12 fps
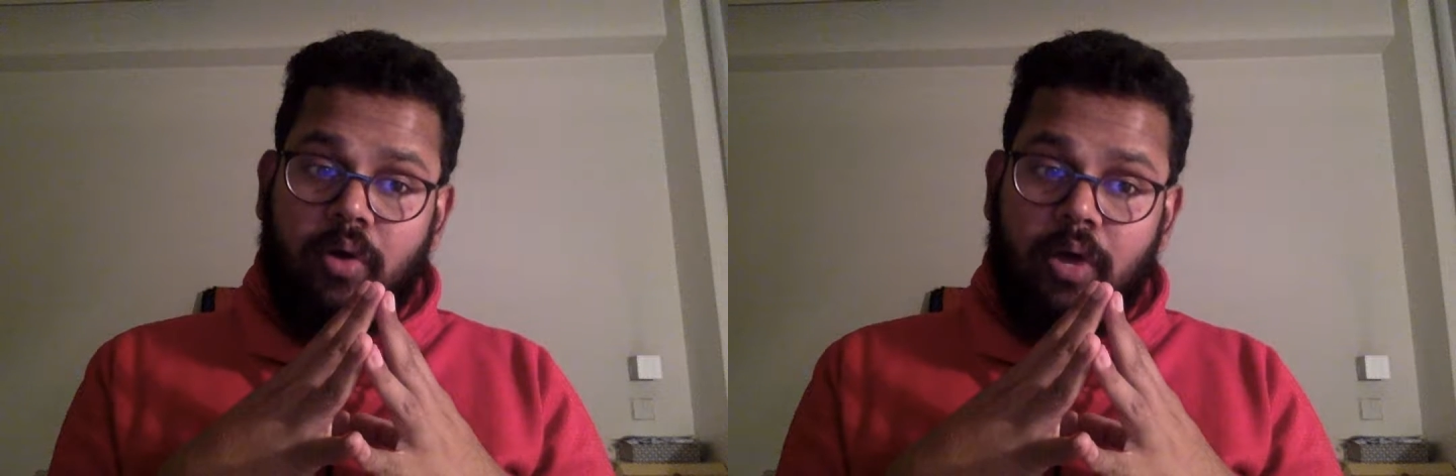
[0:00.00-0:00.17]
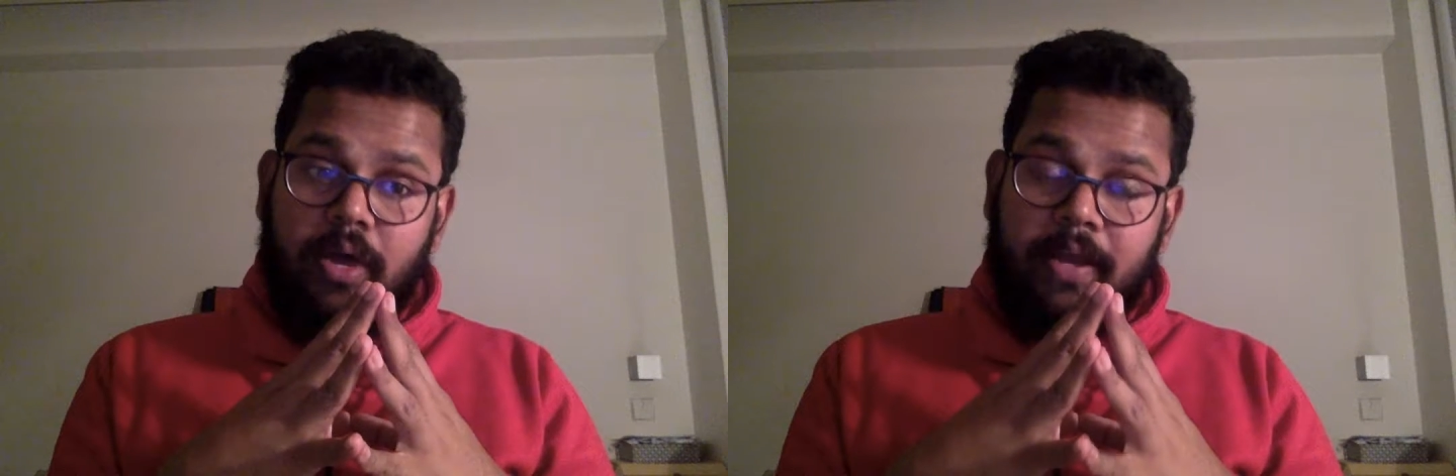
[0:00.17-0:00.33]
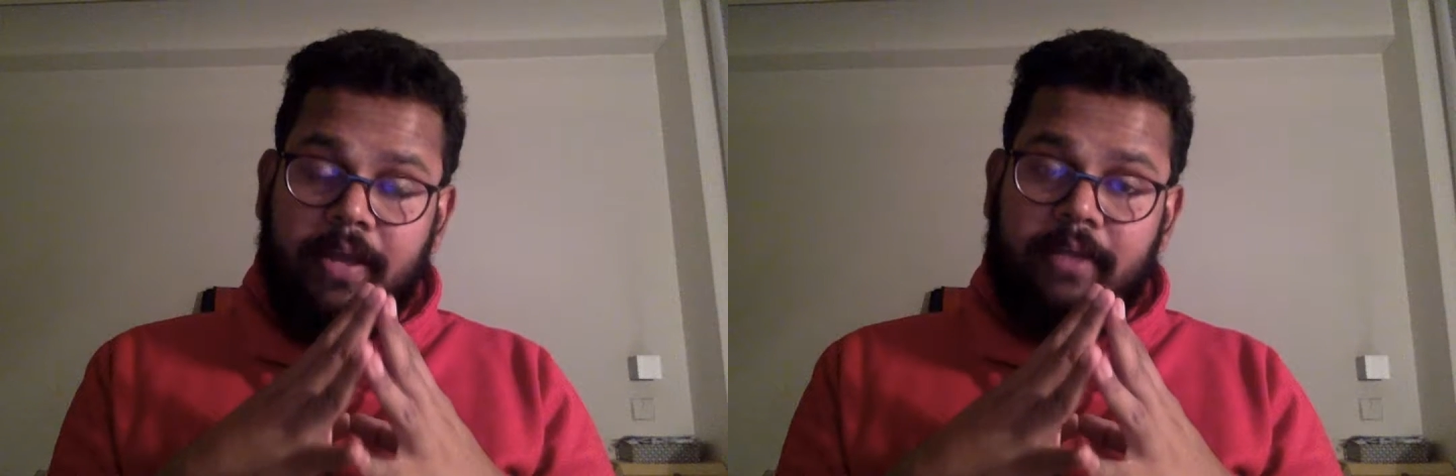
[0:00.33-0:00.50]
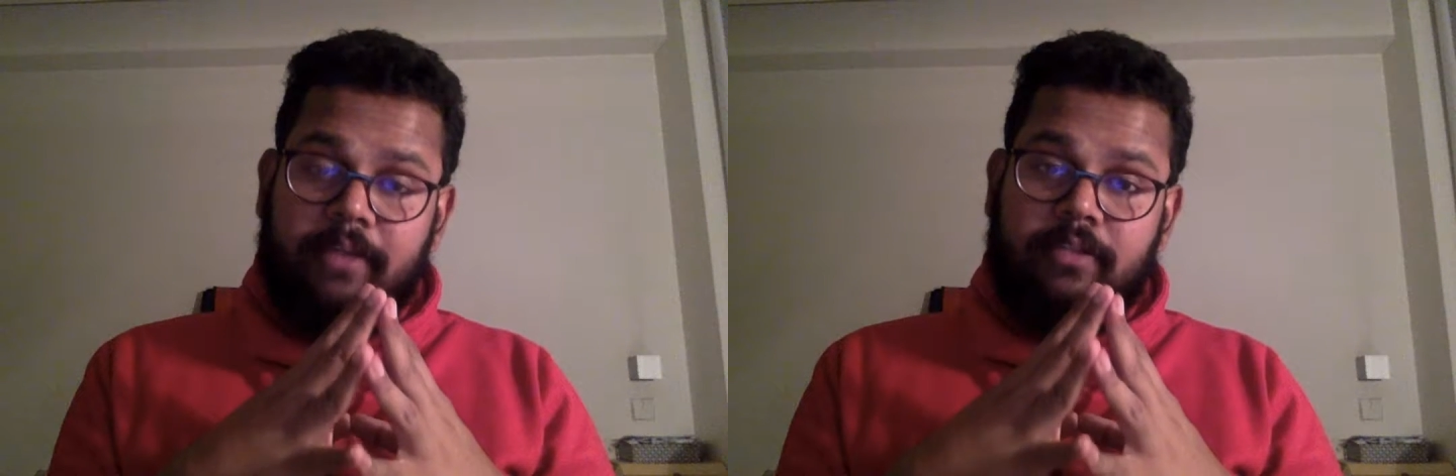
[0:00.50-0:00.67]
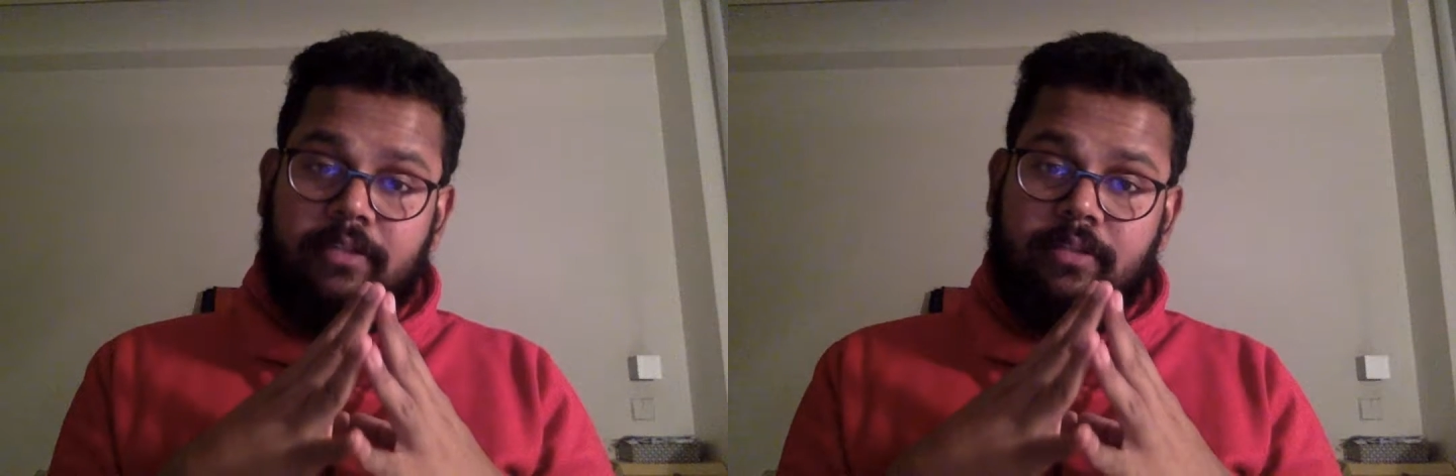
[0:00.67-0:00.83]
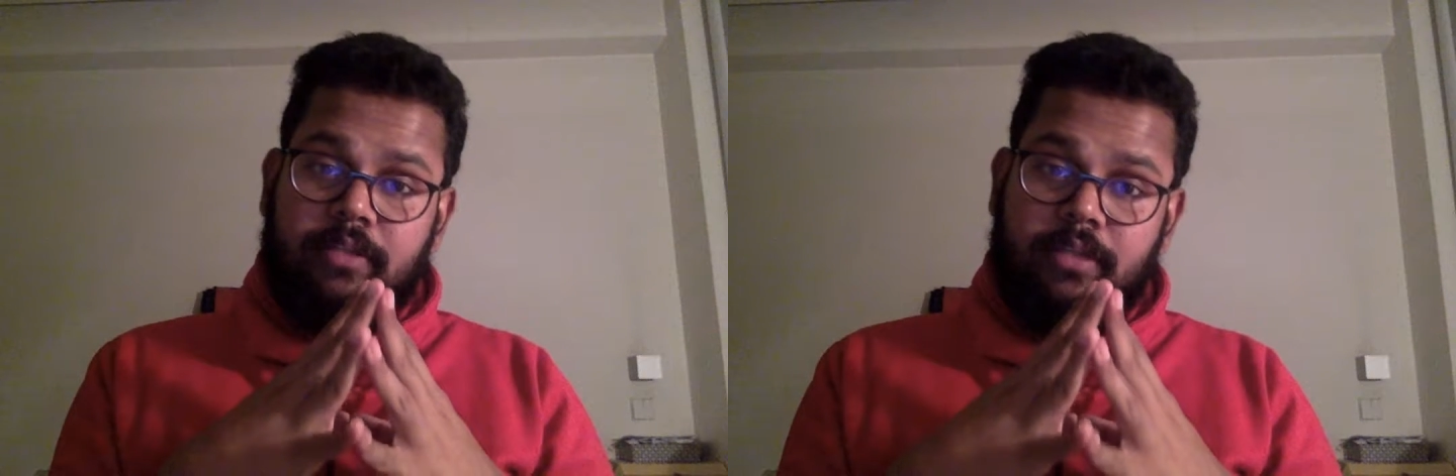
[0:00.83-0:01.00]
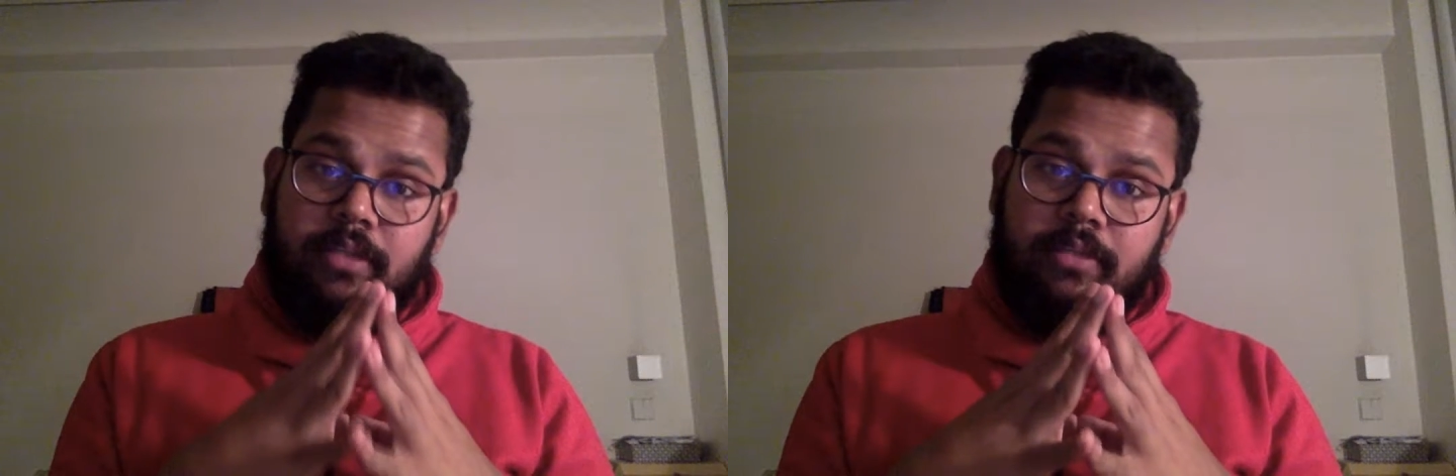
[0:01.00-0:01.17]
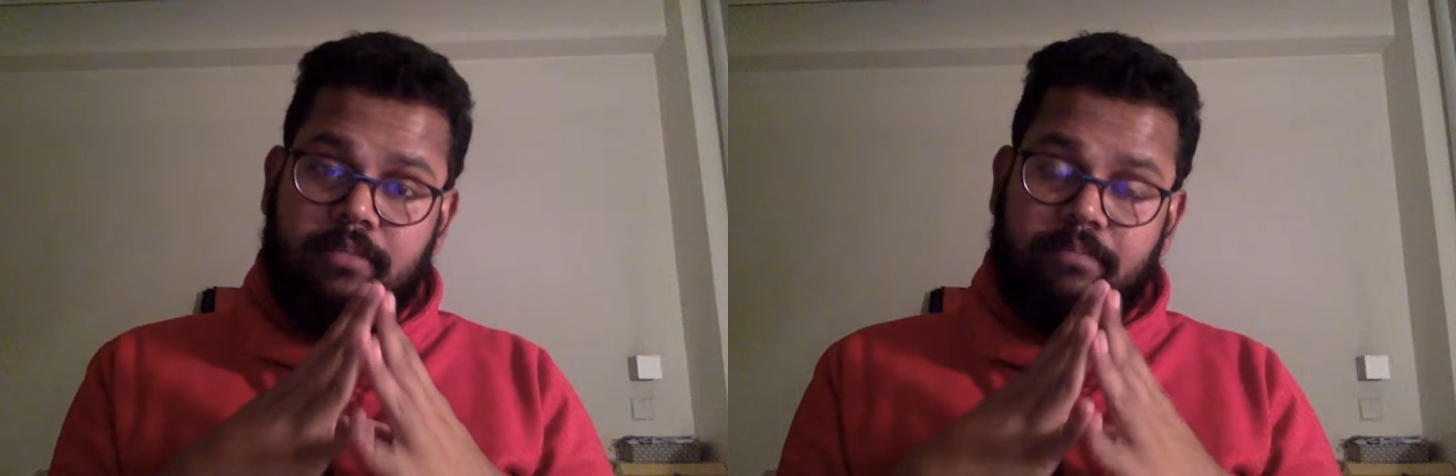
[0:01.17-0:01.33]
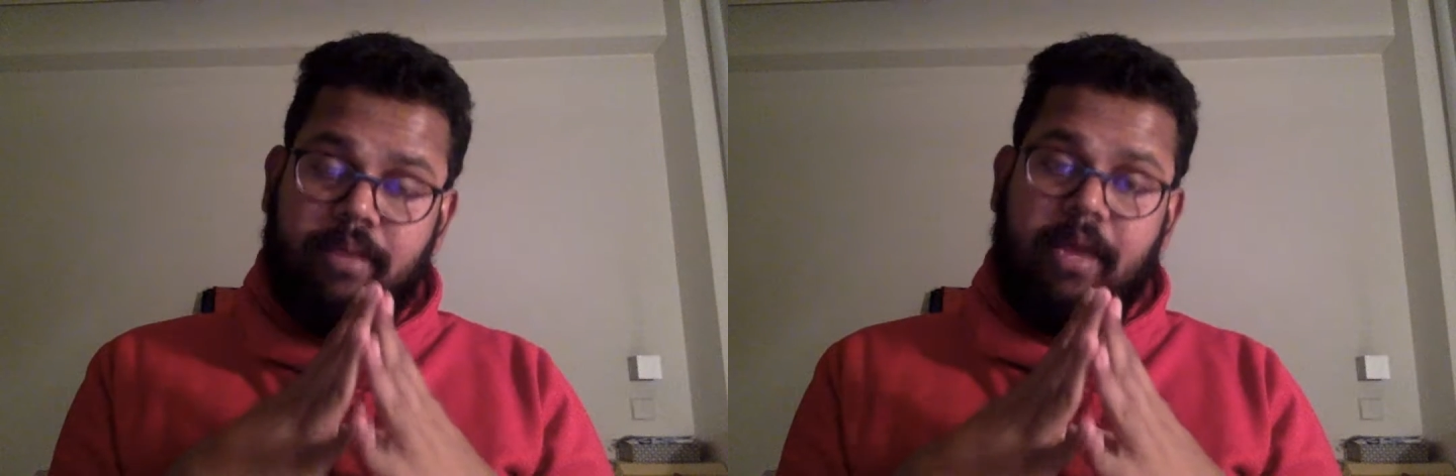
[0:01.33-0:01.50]
against this
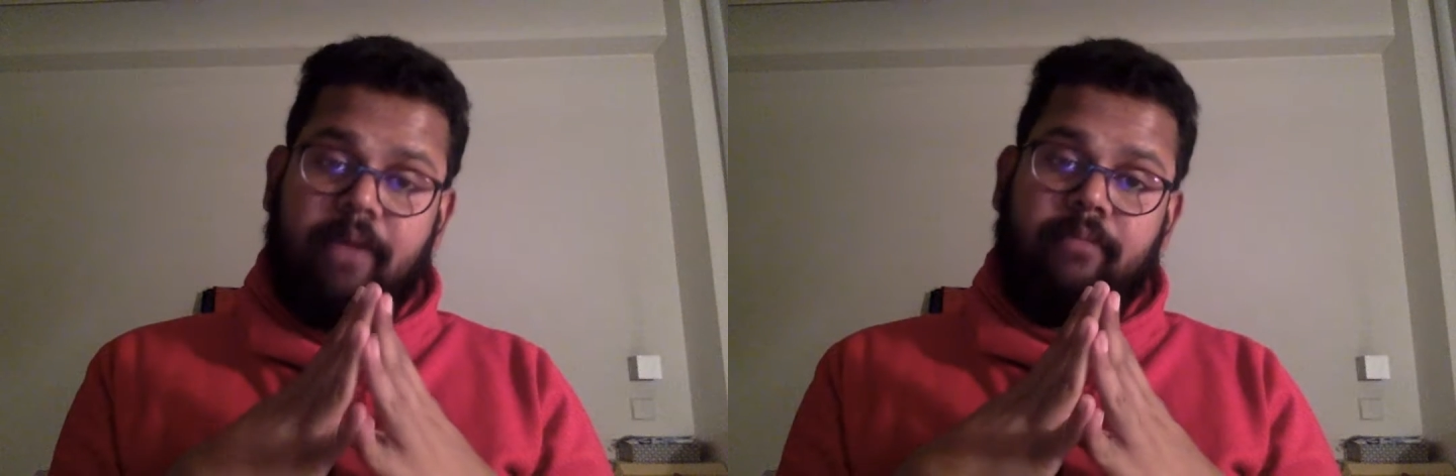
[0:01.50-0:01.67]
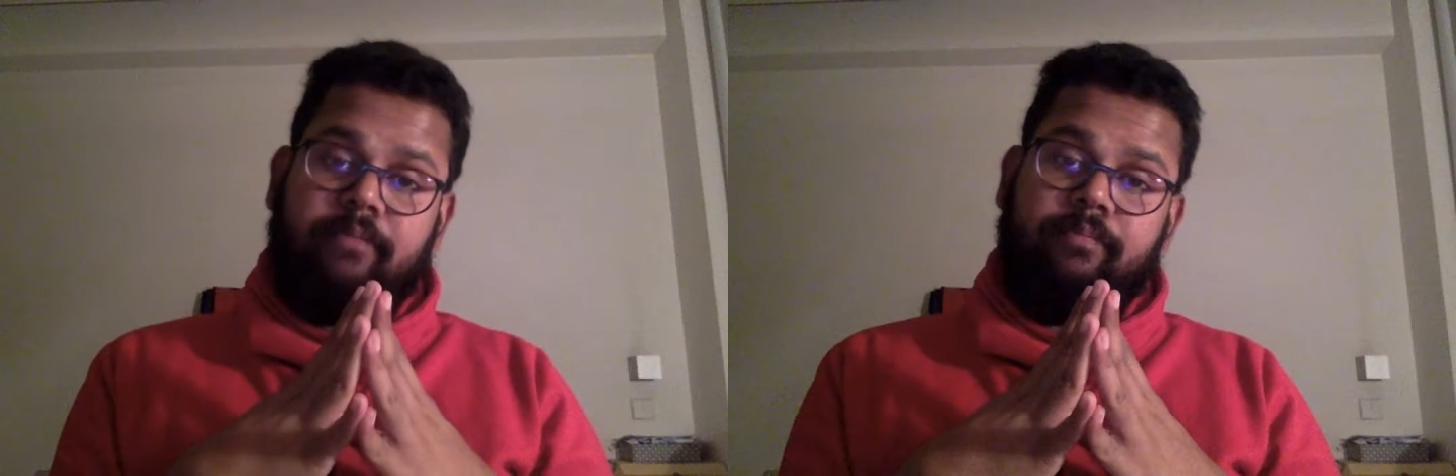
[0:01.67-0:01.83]
ban,